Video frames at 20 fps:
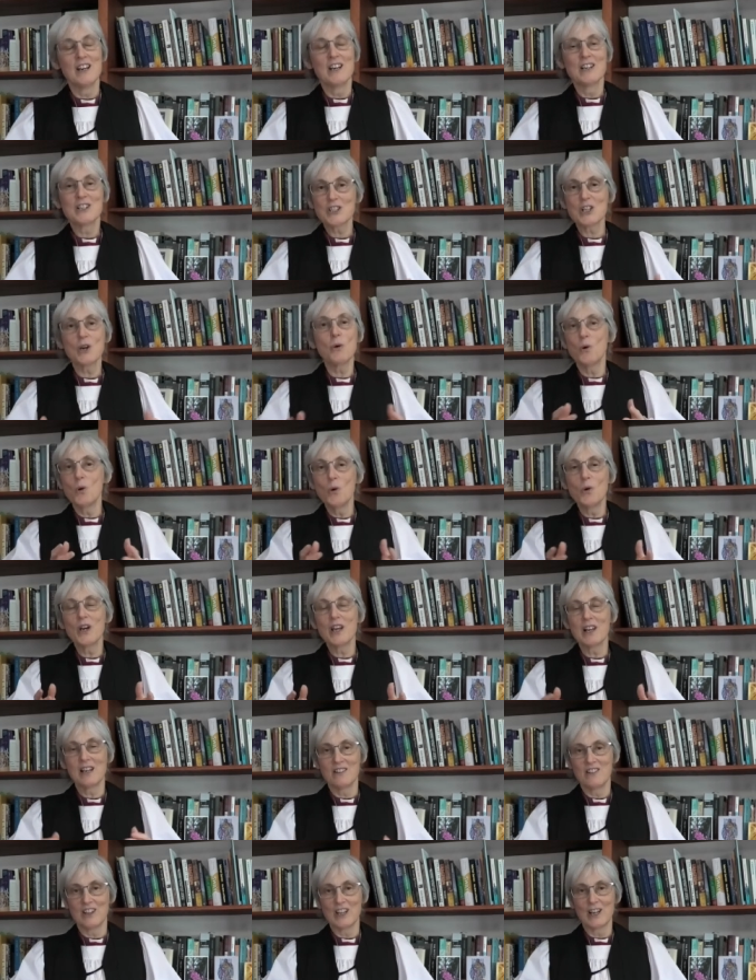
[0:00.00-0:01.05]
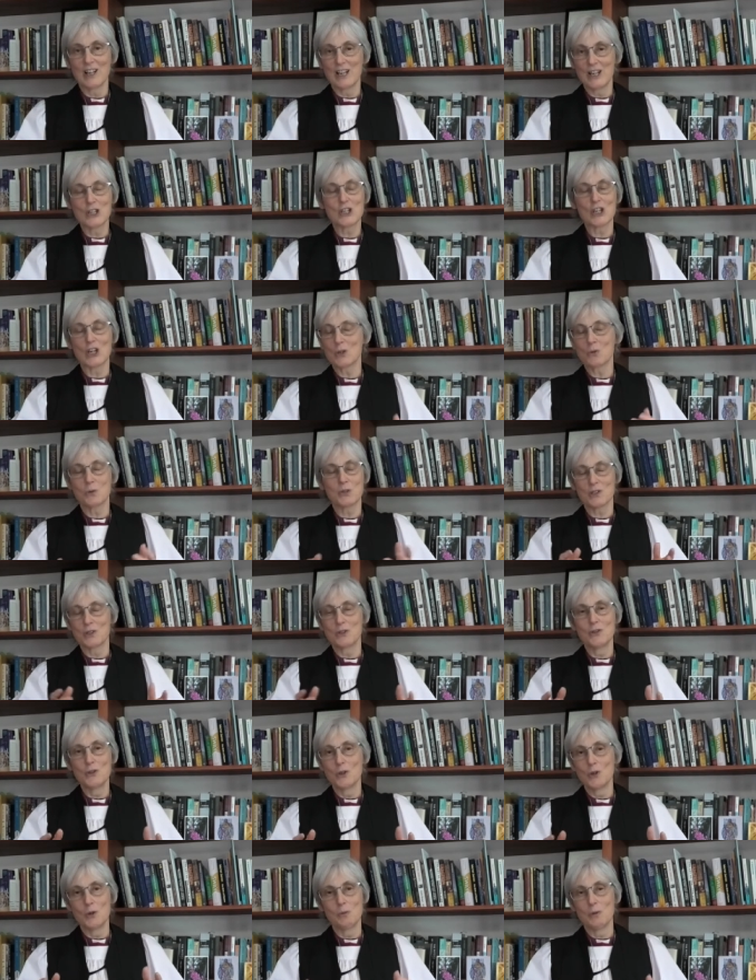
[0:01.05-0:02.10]
so oil in the early church was a
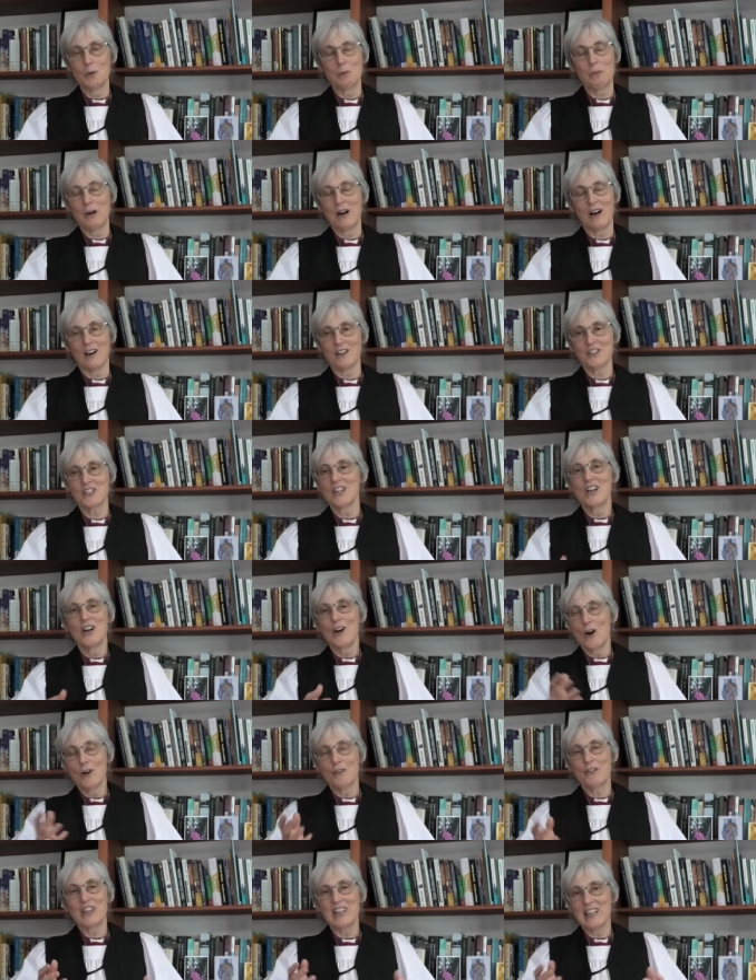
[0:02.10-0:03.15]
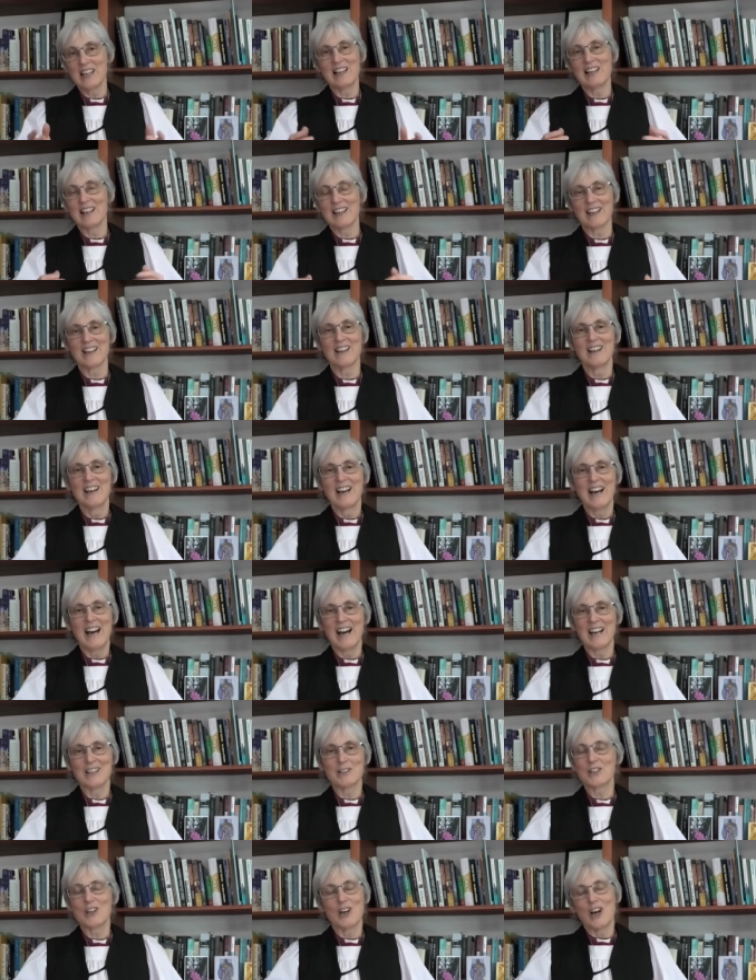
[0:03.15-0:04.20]
normal part of healing and